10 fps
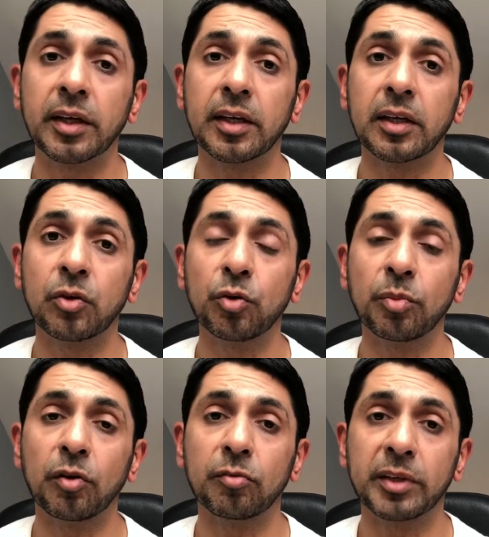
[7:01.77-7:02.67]
a group
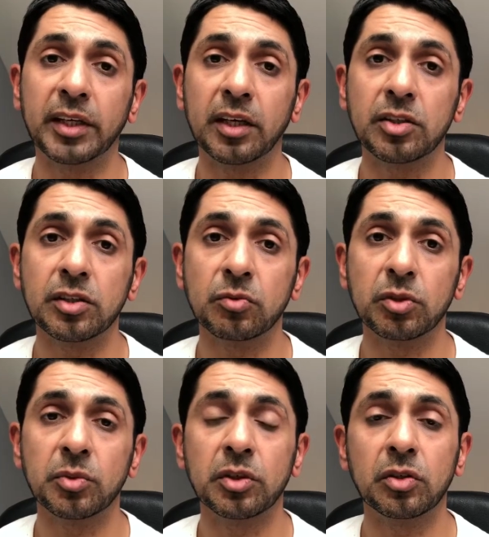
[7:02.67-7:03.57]
of medications
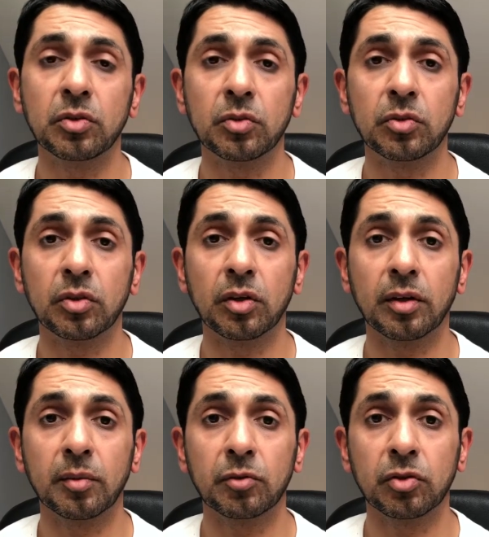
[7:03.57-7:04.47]
which we use
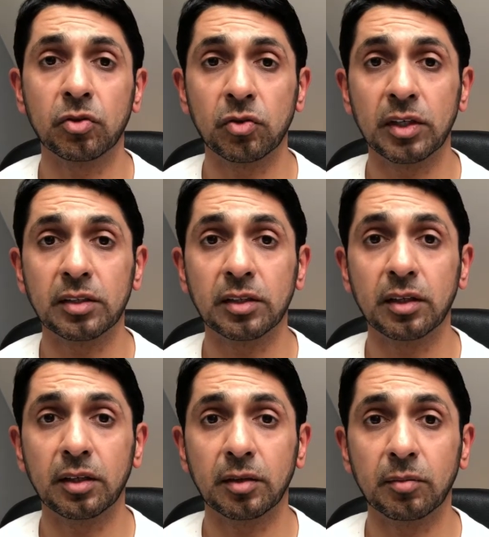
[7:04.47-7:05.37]
to treat
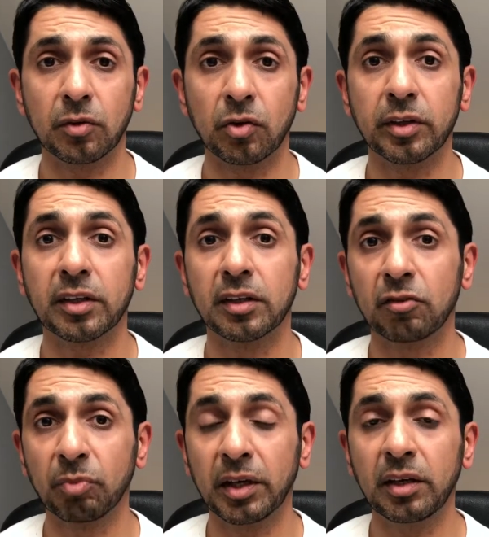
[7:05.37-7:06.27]
chronic
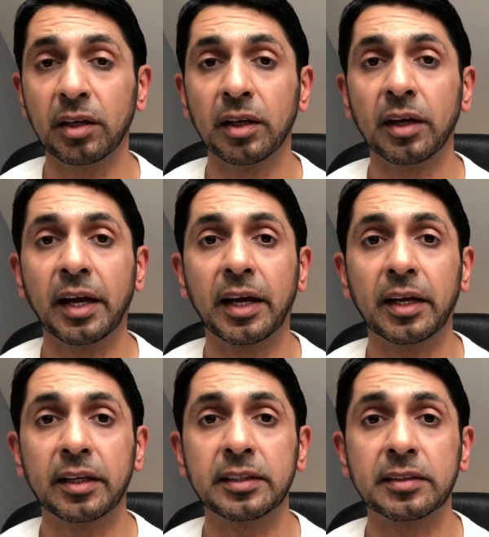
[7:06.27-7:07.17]
nerve pain,
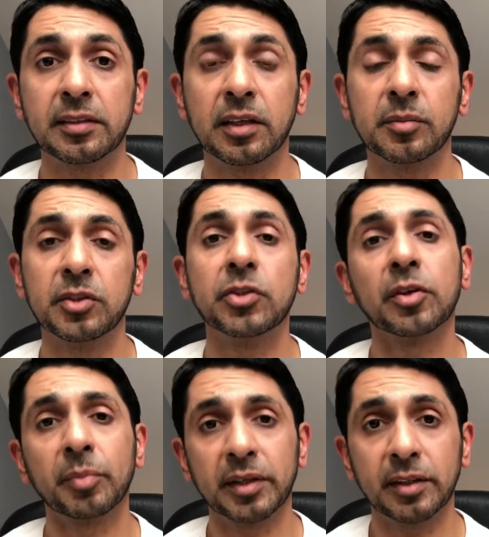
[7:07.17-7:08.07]
and these are termed
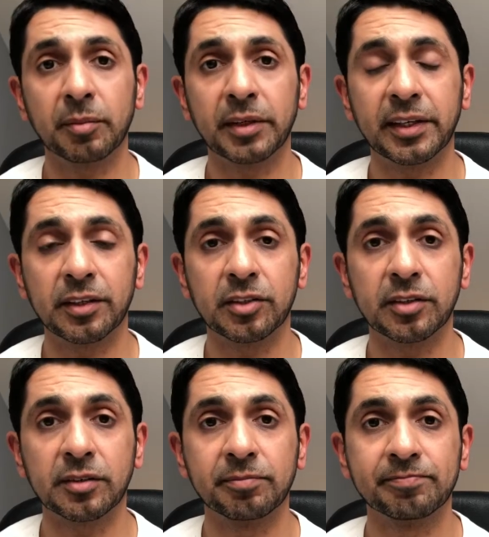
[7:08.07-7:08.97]
neuropathic
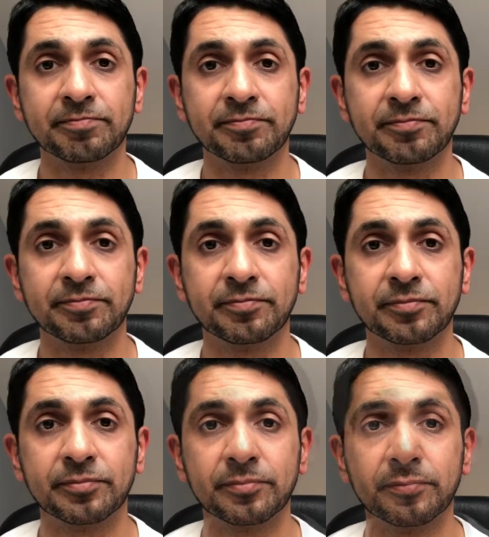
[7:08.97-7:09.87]
medications.
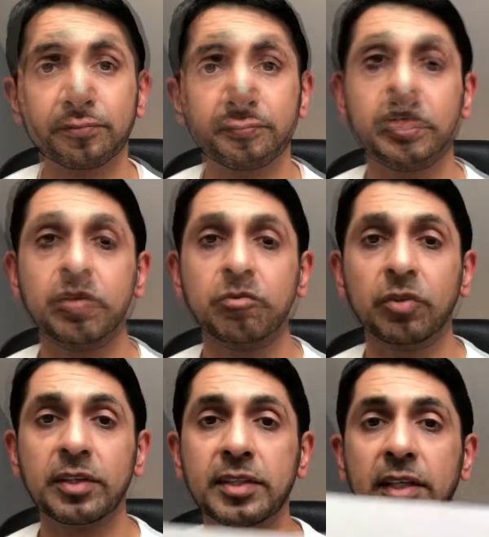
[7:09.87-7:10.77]
Thanks once again for
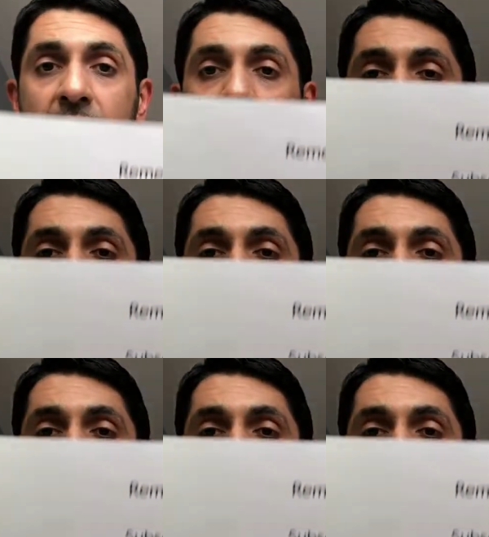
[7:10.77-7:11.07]
listening,